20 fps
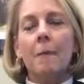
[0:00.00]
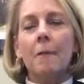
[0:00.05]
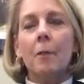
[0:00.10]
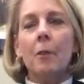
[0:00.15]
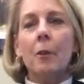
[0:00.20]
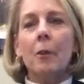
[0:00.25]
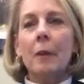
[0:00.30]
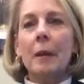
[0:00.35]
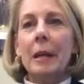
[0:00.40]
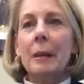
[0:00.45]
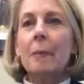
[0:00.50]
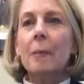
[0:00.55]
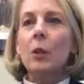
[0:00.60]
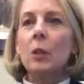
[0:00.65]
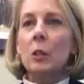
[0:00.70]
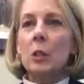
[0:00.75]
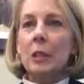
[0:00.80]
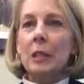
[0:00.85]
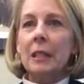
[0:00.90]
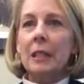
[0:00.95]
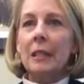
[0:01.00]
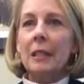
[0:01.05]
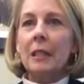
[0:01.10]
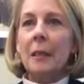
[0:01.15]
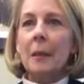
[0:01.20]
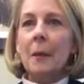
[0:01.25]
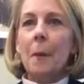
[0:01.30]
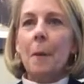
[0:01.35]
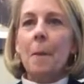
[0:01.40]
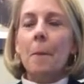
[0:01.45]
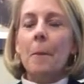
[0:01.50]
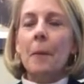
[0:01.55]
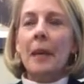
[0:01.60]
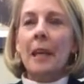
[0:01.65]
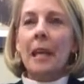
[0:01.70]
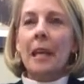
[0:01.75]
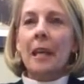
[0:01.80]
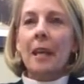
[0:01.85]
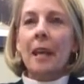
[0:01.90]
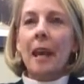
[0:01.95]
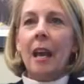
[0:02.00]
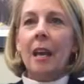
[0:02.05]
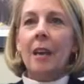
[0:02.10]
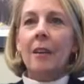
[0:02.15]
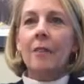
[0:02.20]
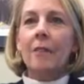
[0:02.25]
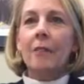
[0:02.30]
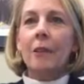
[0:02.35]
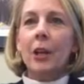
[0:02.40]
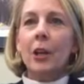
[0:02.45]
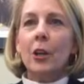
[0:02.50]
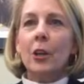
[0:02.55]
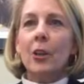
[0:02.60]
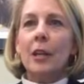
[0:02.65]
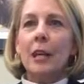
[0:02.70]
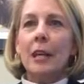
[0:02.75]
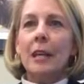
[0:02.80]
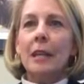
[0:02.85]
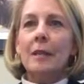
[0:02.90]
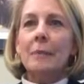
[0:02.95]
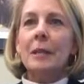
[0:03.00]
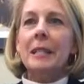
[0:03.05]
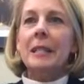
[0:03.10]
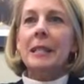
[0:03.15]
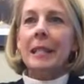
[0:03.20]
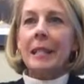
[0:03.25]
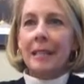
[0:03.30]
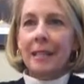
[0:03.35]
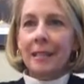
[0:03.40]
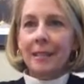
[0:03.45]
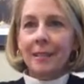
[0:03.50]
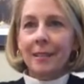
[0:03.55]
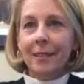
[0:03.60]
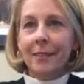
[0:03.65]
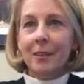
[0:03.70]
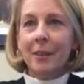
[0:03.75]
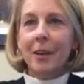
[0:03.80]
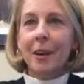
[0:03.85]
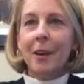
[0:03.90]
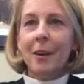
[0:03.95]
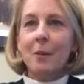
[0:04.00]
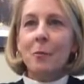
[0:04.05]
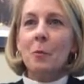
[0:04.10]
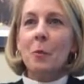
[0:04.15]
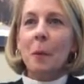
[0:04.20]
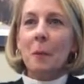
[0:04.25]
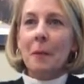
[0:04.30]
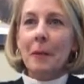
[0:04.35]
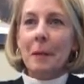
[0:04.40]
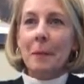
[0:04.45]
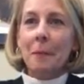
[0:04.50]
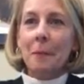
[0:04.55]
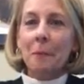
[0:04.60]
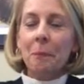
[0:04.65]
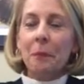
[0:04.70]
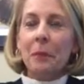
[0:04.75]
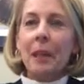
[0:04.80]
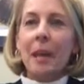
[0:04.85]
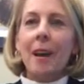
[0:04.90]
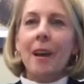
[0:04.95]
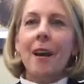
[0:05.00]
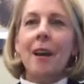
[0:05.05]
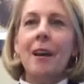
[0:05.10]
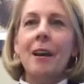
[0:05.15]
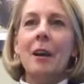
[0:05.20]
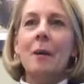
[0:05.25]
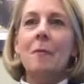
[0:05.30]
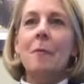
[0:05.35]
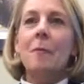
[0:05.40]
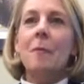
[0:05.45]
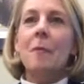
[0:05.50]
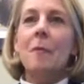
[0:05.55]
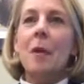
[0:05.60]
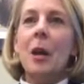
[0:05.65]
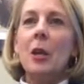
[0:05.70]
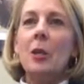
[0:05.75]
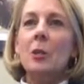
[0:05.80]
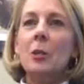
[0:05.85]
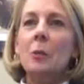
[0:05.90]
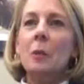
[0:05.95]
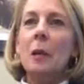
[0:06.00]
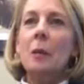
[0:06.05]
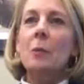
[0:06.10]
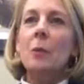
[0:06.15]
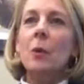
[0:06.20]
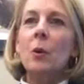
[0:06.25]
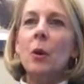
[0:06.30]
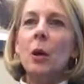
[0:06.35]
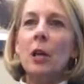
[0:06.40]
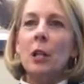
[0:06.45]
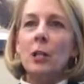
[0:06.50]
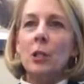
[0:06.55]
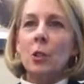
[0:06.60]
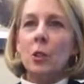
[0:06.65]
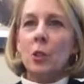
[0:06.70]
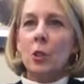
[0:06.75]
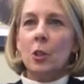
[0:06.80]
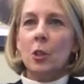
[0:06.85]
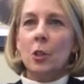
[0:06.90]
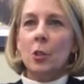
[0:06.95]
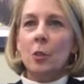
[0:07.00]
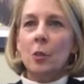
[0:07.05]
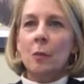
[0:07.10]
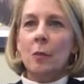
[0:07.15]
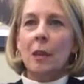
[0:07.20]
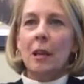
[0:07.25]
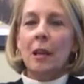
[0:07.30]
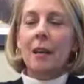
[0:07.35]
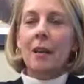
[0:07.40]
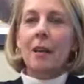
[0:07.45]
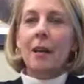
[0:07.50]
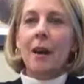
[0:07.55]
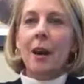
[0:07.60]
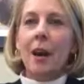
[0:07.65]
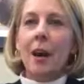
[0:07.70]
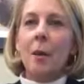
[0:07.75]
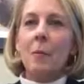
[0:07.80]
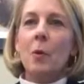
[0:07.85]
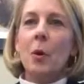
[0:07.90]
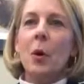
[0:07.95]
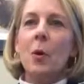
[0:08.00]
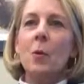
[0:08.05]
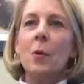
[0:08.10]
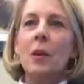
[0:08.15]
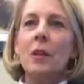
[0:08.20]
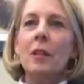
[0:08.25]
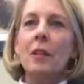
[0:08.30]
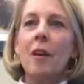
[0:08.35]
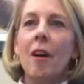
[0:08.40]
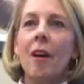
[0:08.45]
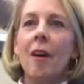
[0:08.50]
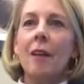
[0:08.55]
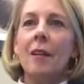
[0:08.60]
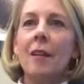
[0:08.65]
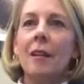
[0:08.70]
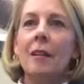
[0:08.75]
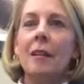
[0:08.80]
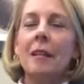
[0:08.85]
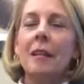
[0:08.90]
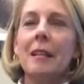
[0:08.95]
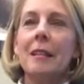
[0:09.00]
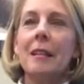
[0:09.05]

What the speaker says: For me personally, being a very petite woman, most people assume or would not